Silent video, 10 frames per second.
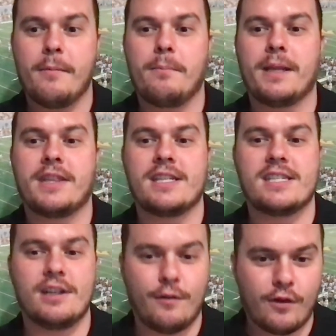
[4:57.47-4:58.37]
but the
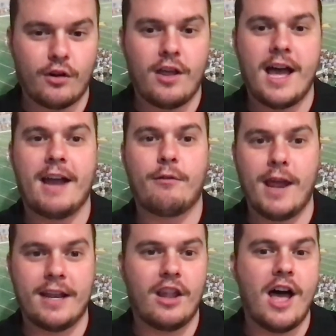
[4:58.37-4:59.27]
silver lot,
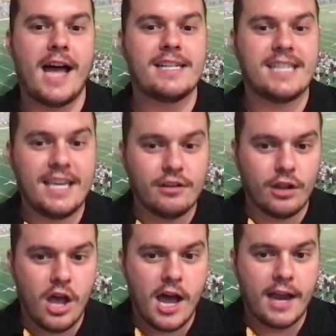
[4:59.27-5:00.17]
red lot, teal
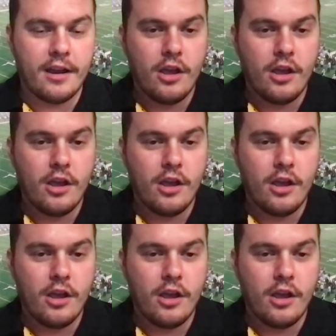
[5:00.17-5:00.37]
lot,